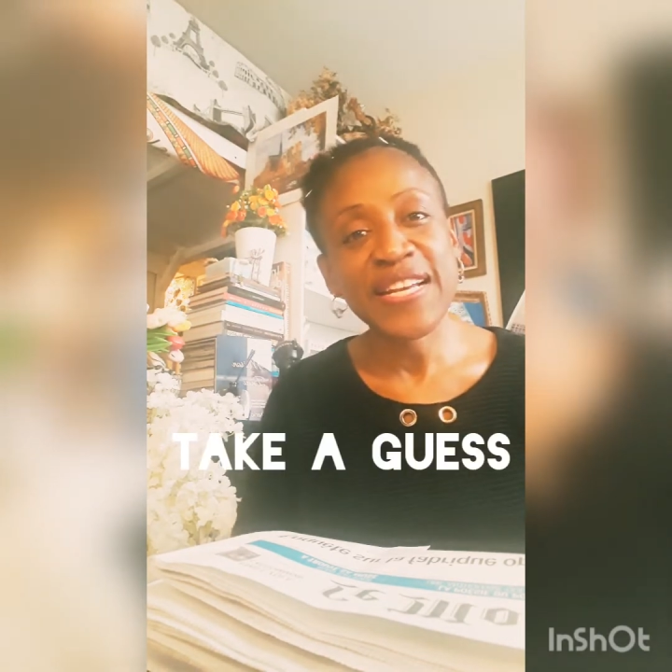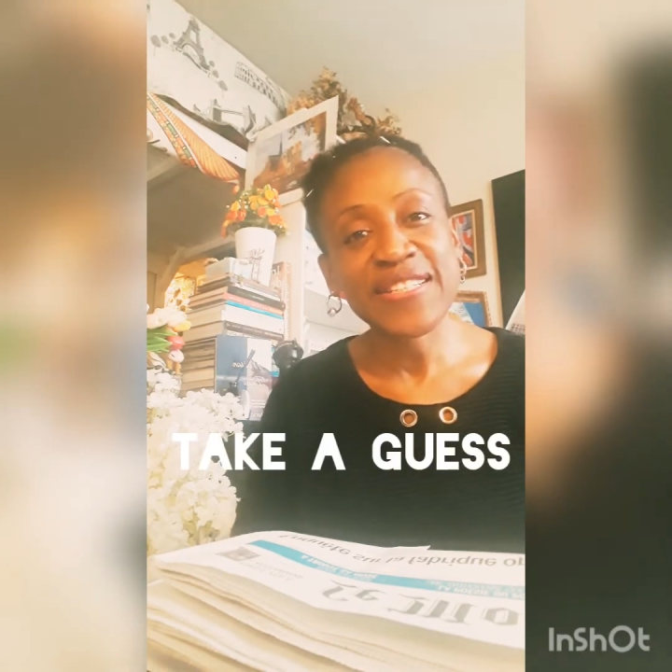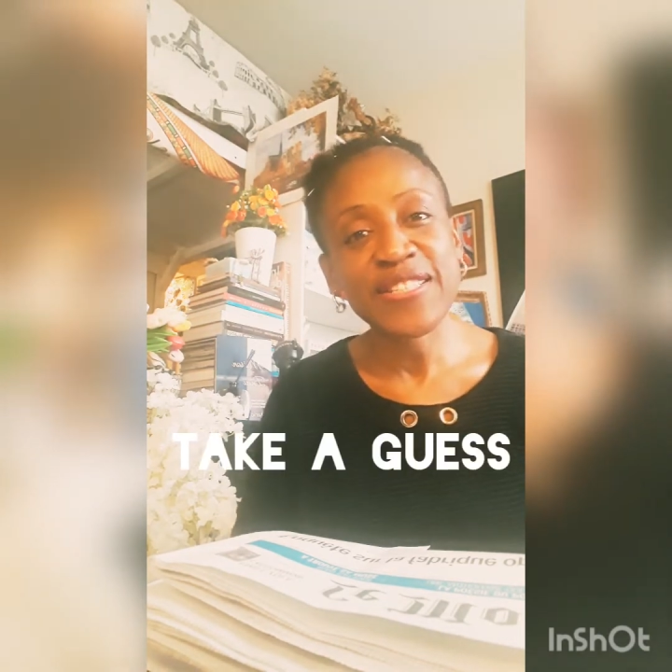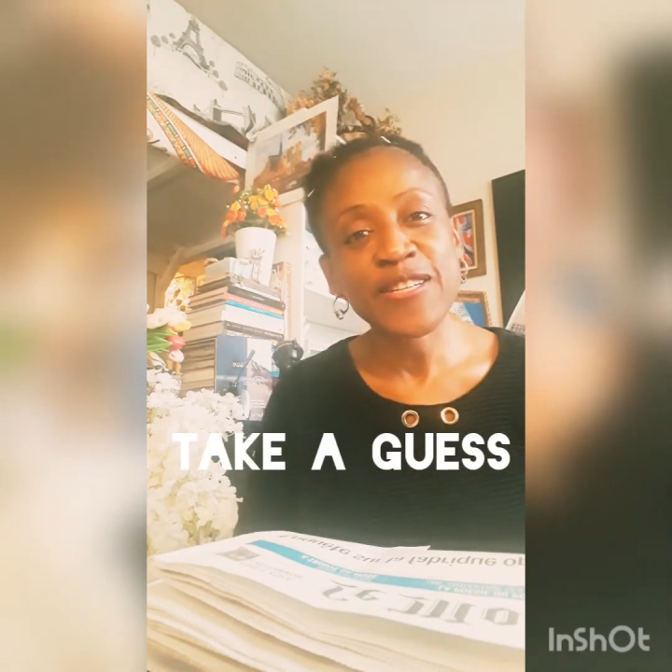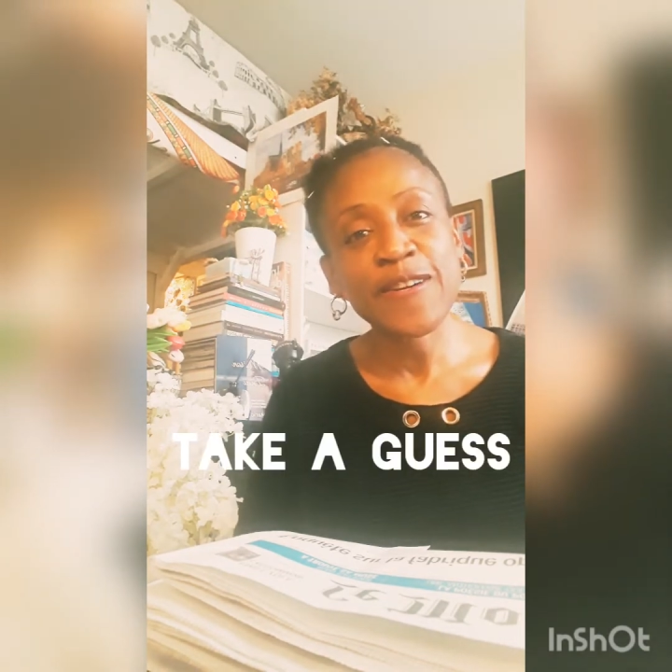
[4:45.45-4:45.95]

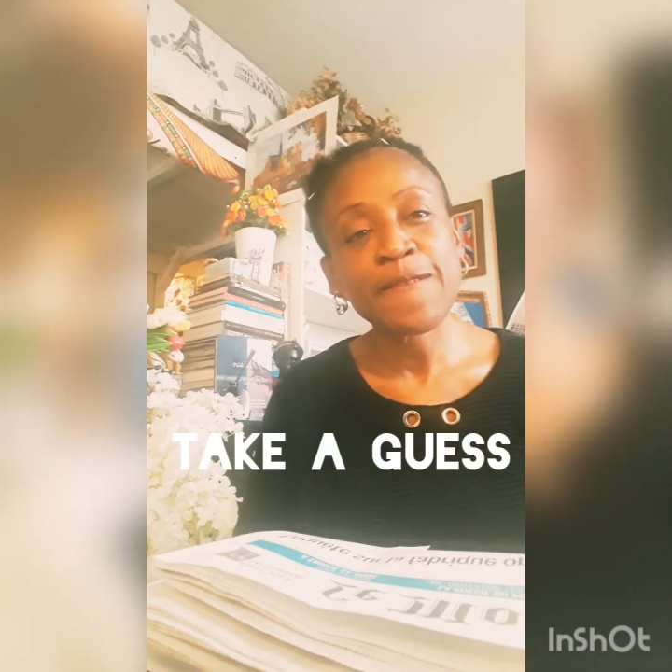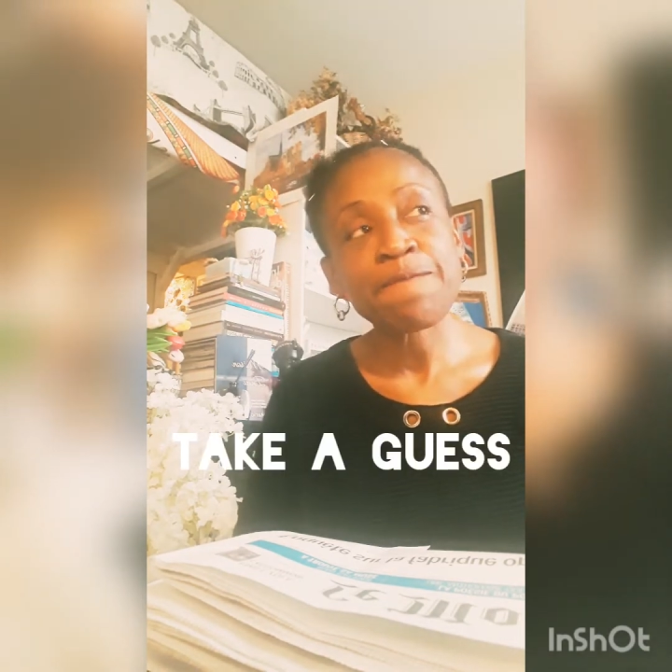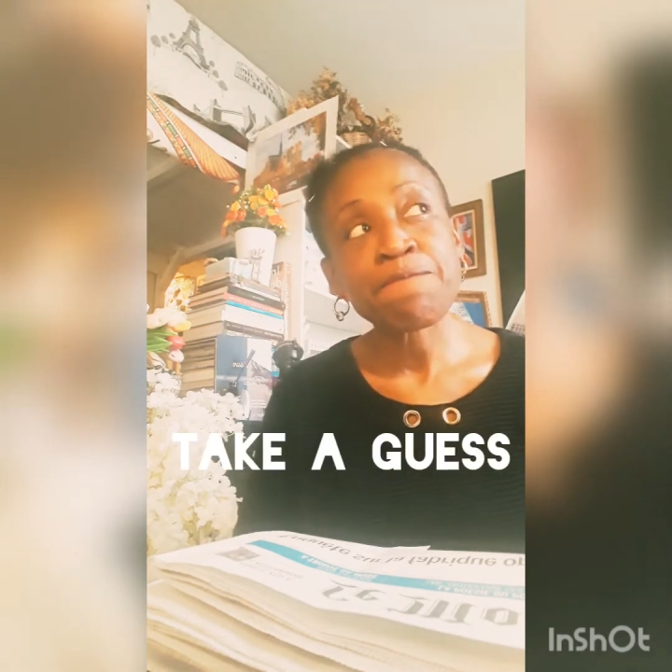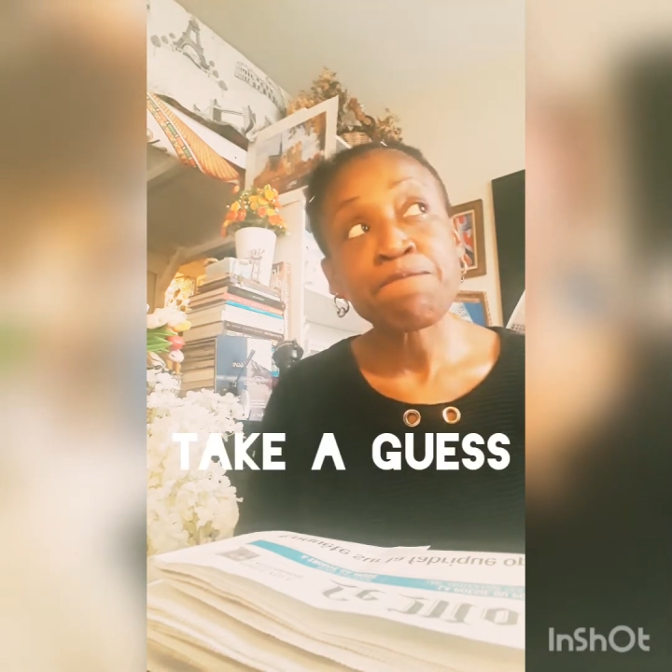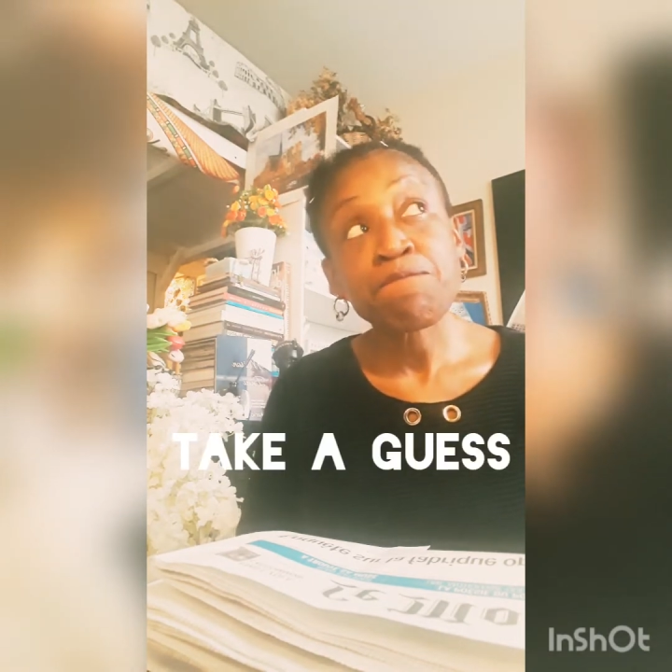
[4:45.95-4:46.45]
answer,
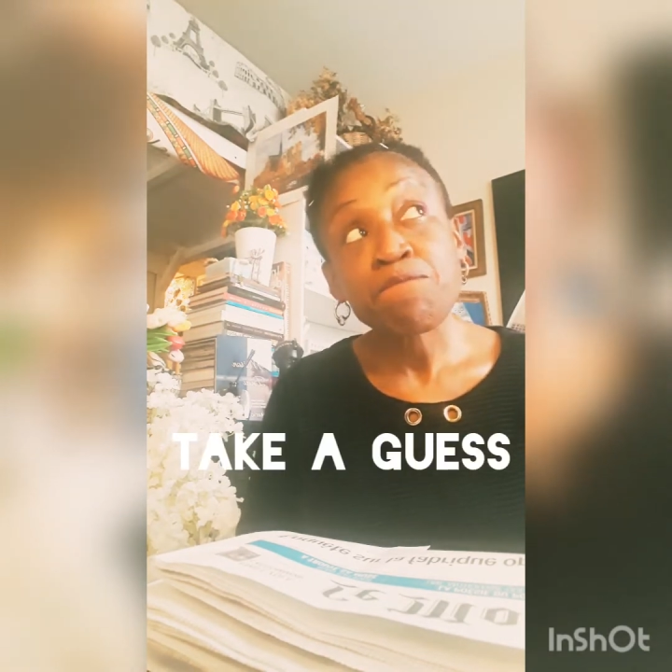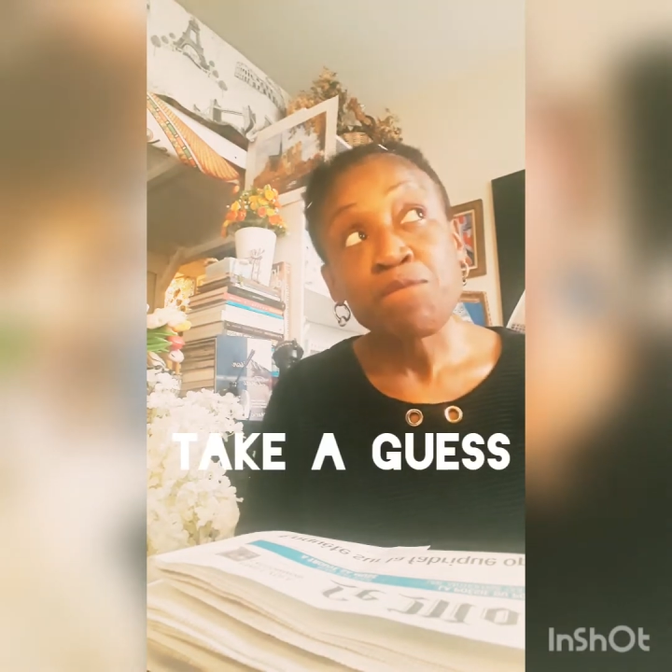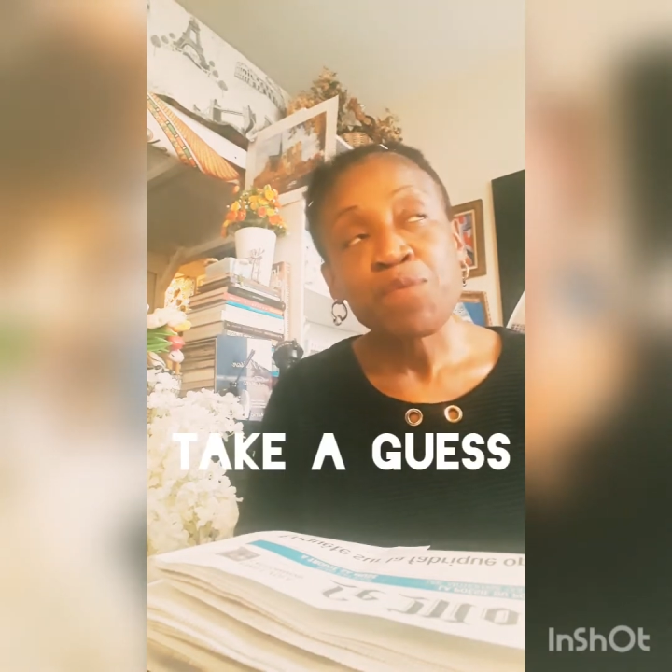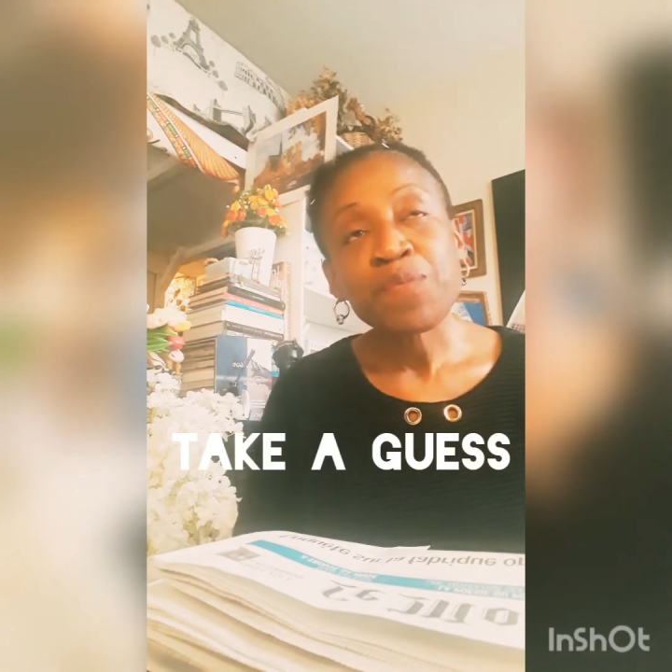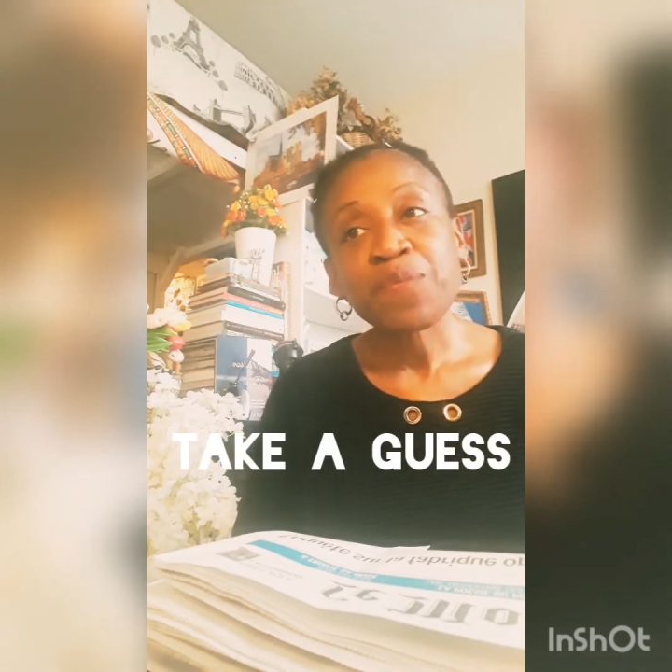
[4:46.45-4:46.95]

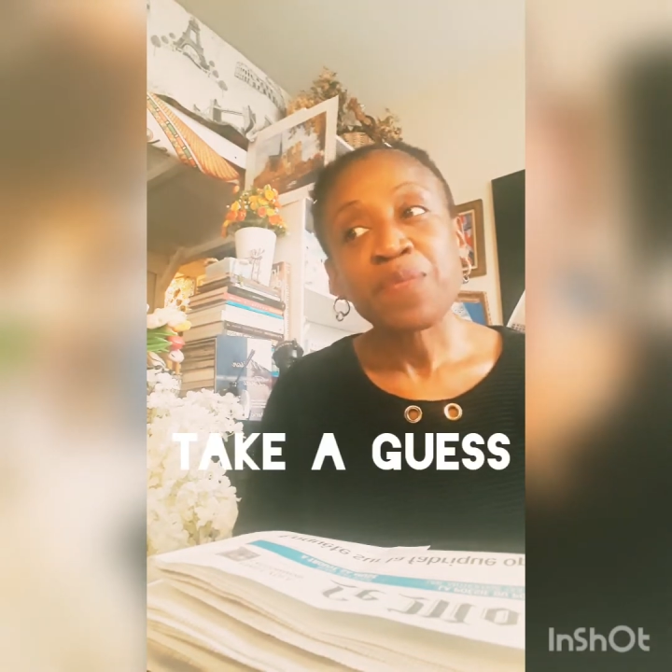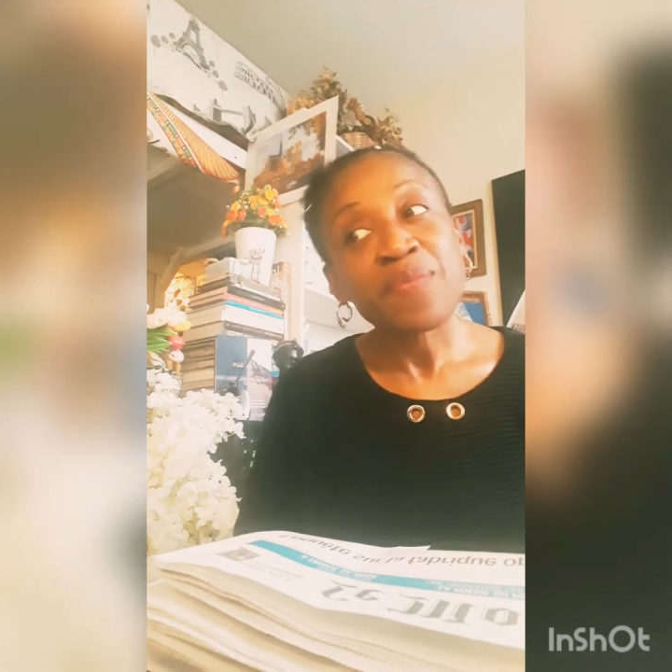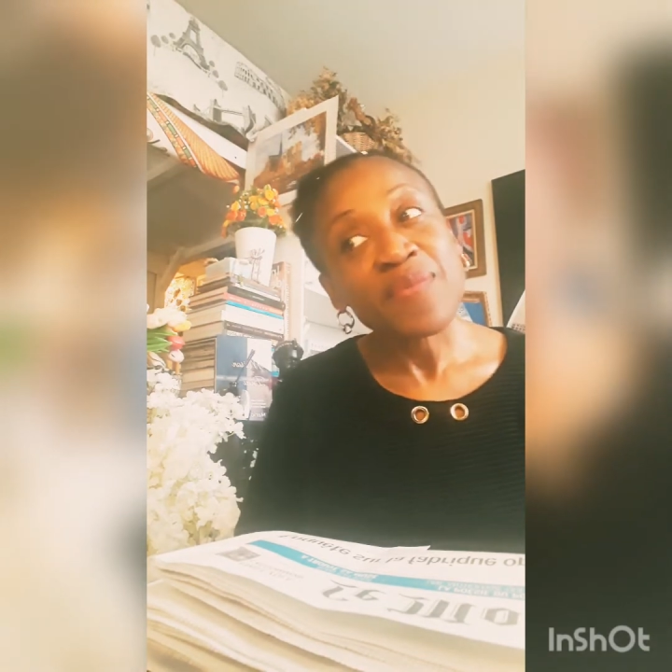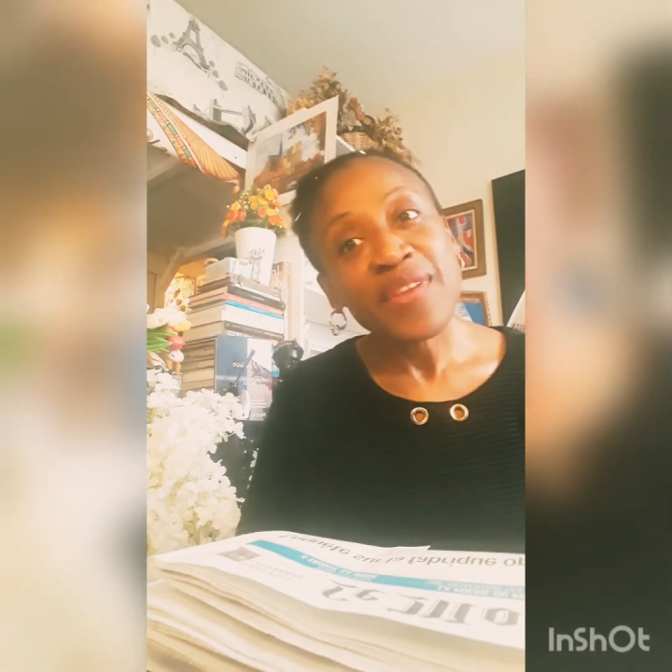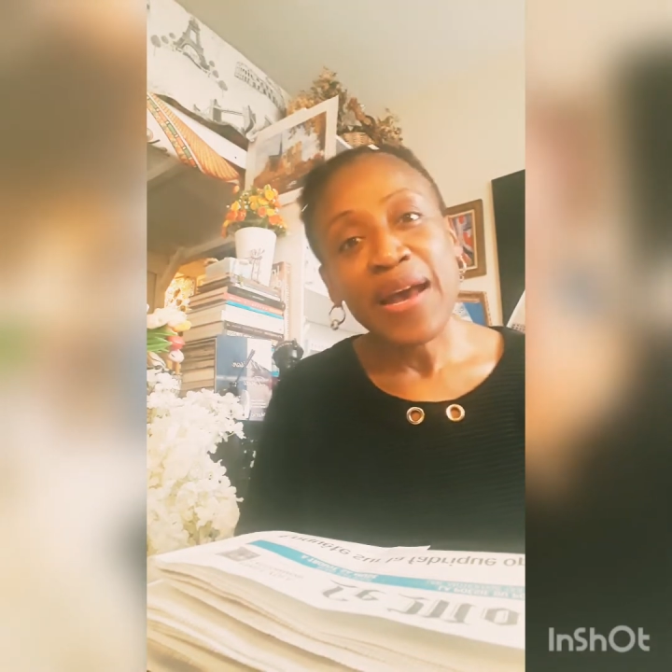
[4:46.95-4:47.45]

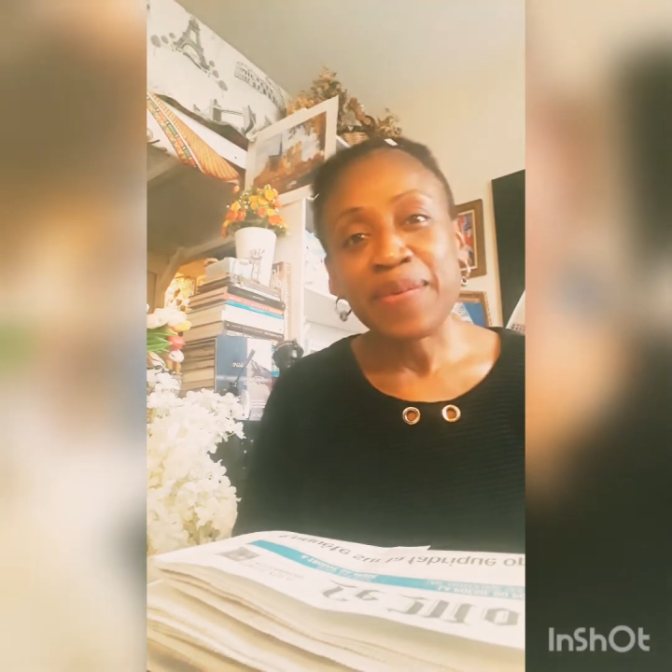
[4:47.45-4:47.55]
I